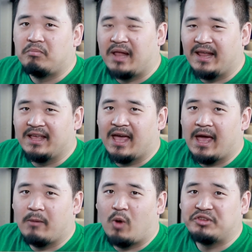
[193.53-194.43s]
play the
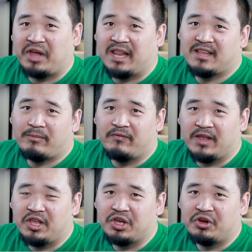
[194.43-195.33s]
game, watch any type of
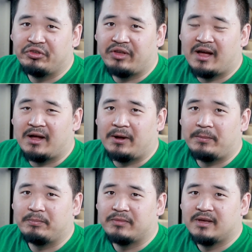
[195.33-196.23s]
videos,
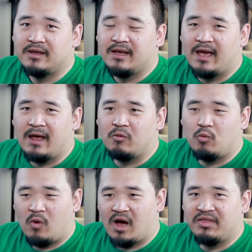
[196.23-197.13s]

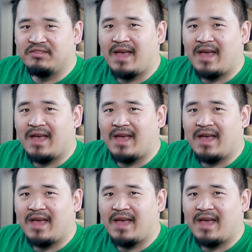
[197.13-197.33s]
and while this is